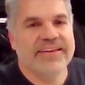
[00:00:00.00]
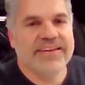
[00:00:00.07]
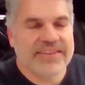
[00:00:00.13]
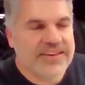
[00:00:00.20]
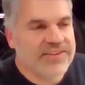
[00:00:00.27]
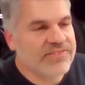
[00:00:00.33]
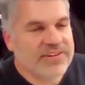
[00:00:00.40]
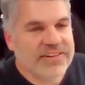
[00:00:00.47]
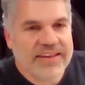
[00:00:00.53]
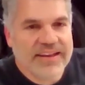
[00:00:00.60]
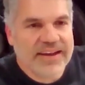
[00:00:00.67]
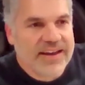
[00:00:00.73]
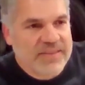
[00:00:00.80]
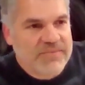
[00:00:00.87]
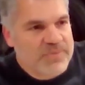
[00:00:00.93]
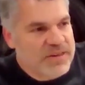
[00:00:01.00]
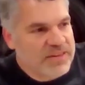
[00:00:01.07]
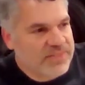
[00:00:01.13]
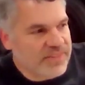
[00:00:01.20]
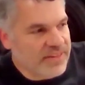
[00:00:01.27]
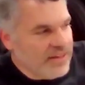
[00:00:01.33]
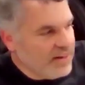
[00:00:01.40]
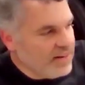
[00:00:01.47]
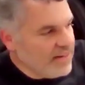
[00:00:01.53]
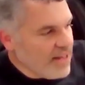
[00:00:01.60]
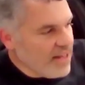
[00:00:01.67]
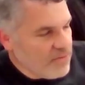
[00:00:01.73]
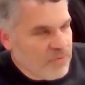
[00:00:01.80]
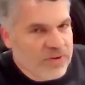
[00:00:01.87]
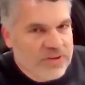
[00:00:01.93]
you really got to beat the hell
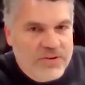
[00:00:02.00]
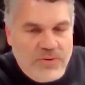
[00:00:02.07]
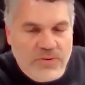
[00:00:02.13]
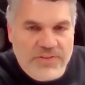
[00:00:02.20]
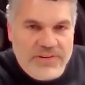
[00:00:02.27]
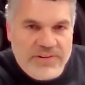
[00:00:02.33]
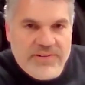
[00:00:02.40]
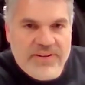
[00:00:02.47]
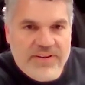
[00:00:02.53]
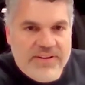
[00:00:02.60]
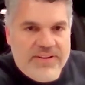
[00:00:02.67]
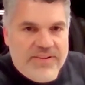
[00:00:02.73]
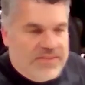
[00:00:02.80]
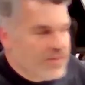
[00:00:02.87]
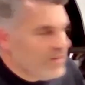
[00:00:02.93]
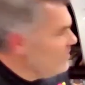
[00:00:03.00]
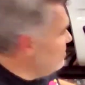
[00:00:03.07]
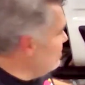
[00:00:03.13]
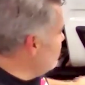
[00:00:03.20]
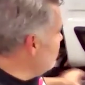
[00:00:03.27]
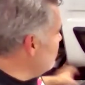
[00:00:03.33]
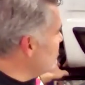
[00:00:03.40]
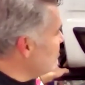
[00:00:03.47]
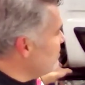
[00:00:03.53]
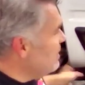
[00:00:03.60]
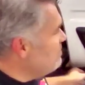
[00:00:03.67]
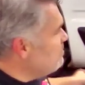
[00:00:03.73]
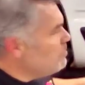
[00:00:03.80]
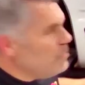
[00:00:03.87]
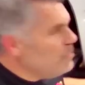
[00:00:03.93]
out of one corner because it hits the
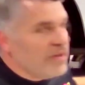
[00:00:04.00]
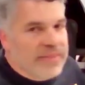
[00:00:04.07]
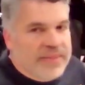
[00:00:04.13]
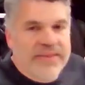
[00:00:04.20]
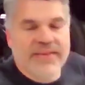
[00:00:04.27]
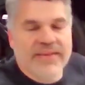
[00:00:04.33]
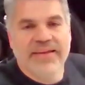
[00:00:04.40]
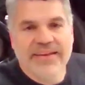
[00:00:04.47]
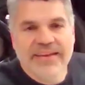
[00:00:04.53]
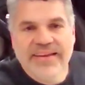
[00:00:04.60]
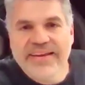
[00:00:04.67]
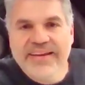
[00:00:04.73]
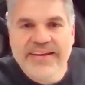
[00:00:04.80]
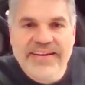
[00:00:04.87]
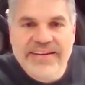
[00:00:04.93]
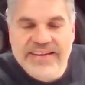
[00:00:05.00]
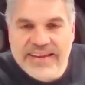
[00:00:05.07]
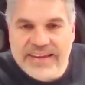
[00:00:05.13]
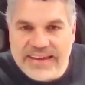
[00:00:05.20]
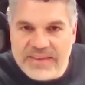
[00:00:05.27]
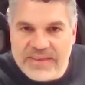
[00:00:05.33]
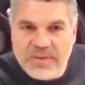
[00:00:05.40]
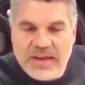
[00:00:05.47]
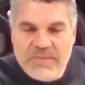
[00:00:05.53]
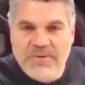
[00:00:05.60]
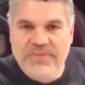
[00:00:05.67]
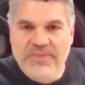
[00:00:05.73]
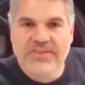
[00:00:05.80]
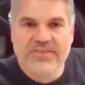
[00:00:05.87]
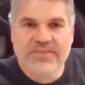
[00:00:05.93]
subframe. But when I
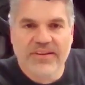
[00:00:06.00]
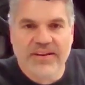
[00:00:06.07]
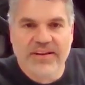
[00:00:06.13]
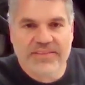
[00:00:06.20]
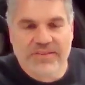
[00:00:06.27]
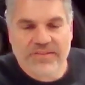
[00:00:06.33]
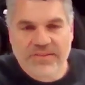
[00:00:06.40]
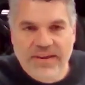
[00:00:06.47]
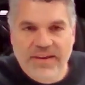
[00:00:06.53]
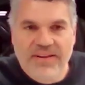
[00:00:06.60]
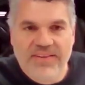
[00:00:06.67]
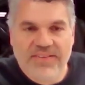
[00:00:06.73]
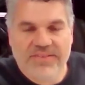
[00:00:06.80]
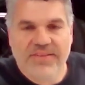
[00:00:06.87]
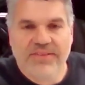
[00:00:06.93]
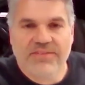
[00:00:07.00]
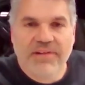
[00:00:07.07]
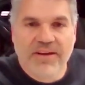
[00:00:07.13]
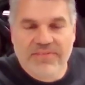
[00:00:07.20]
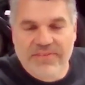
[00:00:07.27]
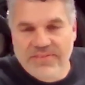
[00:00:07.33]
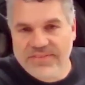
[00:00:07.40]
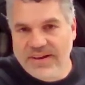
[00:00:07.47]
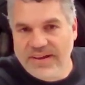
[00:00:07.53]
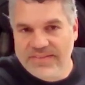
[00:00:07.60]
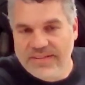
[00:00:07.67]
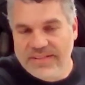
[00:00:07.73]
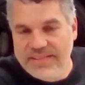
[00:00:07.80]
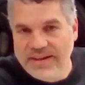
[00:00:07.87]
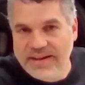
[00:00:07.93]
put this thing on the scales, the driver's side's
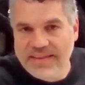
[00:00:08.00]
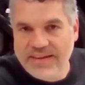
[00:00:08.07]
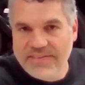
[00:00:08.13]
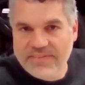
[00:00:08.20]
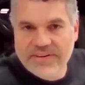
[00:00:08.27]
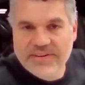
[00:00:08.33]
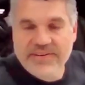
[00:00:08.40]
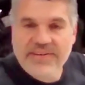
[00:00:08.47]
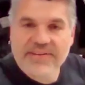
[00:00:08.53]
a lot heavier